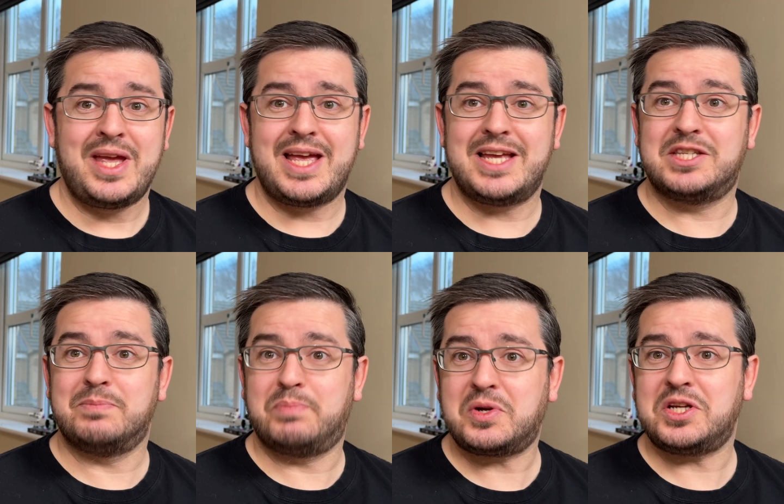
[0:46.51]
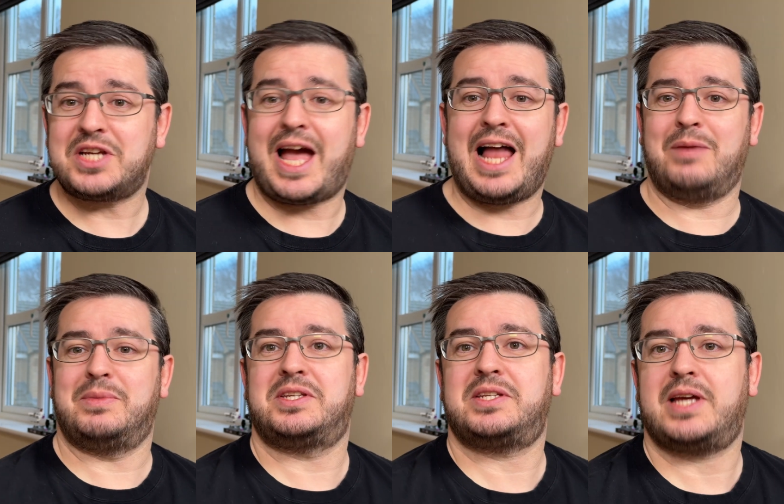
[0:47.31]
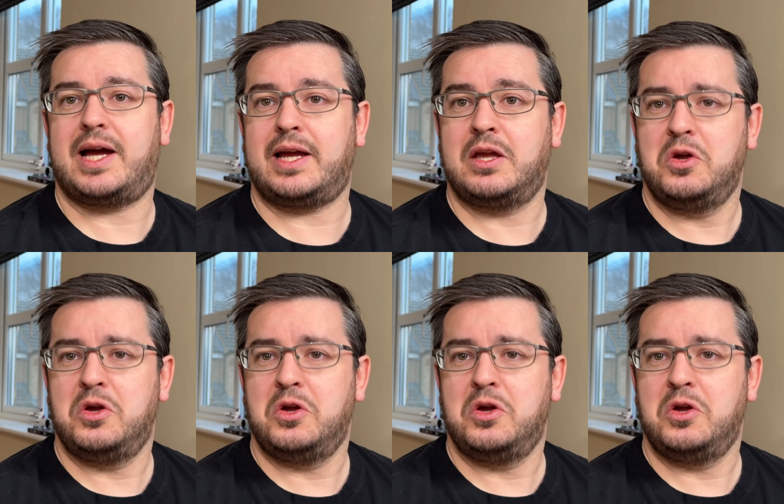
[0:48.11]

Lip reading: is the Bookish Elements Tag,